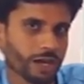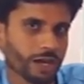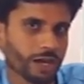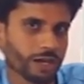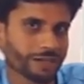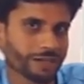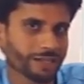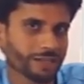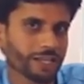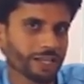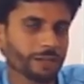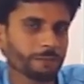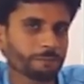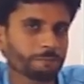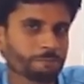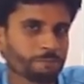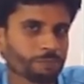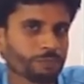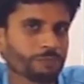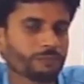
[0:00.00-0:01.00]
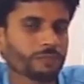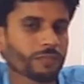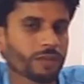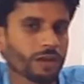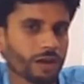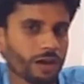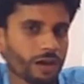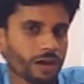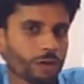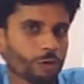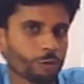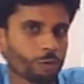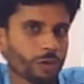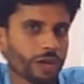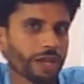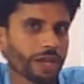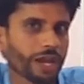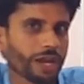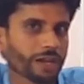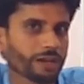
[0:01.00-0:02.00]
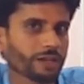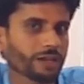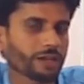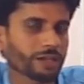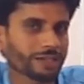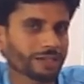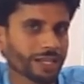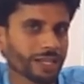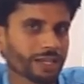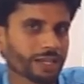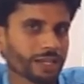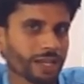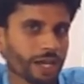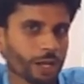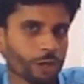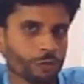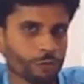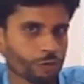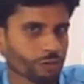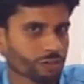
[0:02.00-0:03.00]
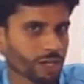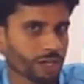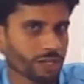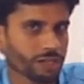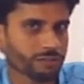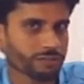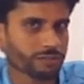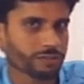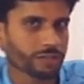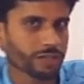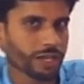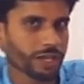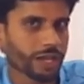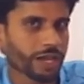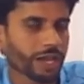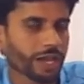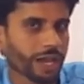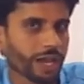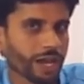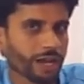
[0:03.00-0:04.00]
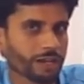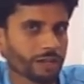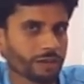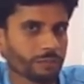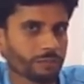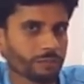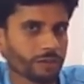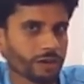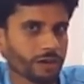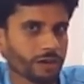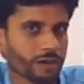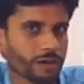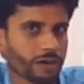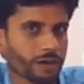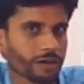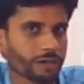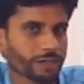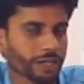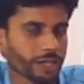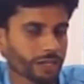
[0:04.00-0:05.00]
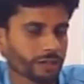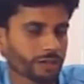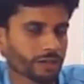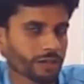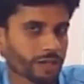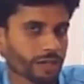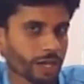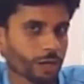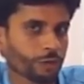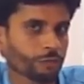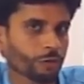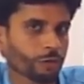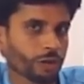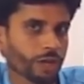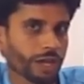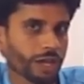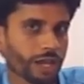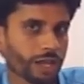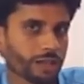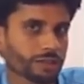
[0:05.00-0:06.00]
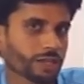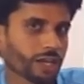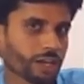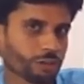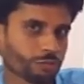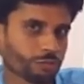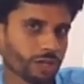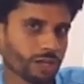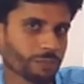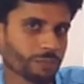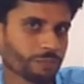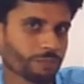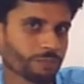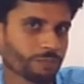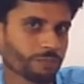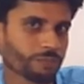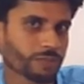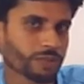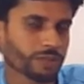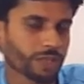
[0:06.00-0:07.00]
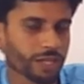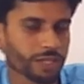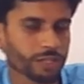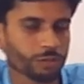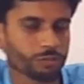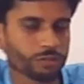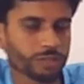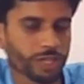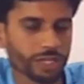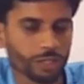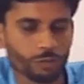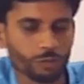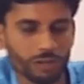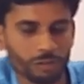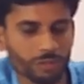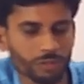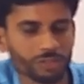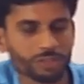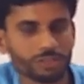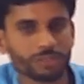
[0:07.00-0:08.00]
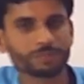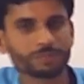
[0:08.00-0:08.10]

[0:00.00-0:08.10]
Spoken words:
Till then, goodbye, and take care of your studies, and take care of your health as well. Thank you very much.